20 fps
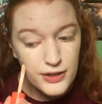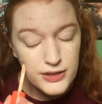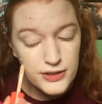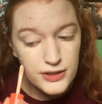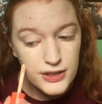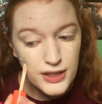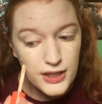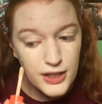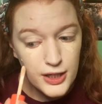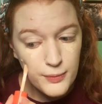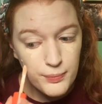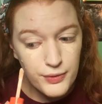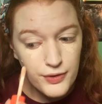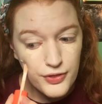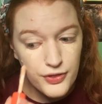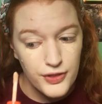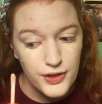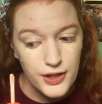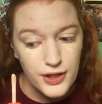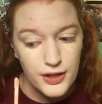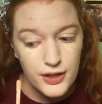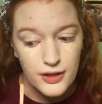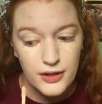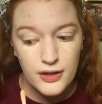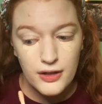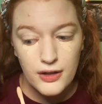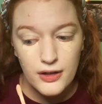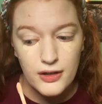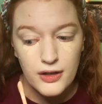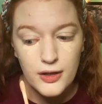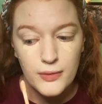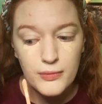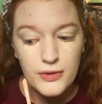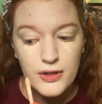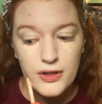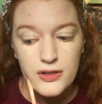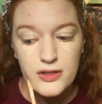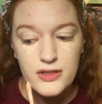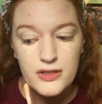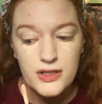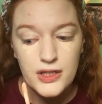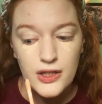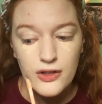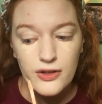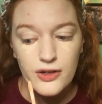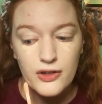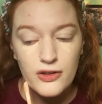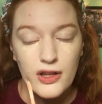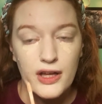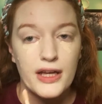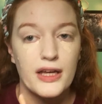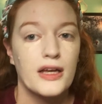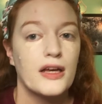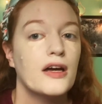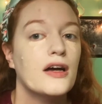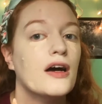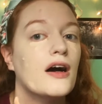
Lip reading: to keep the concealer like